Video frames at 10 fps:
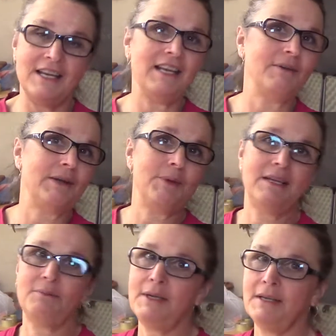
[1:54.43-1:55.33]
anyway, we
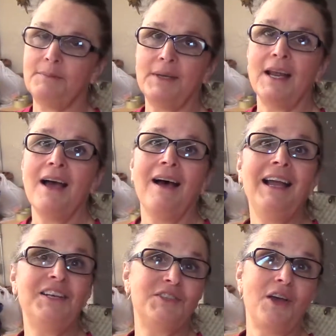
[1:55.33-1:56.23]
could, but
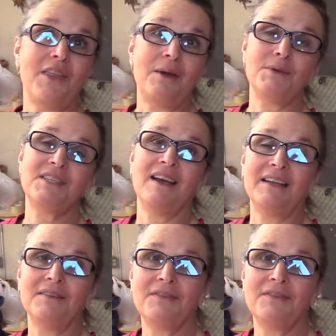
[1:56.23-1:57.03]
I just thought that was kind of